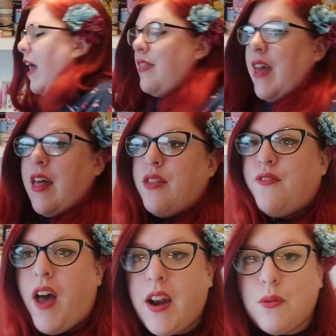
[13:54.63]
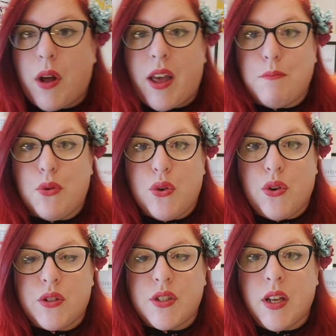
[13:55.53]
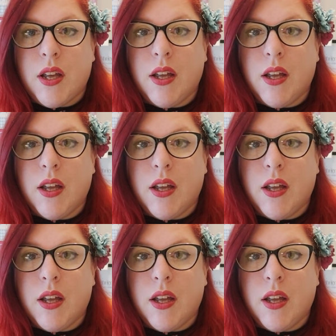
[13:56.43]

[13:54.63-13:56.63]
And then the final one I bought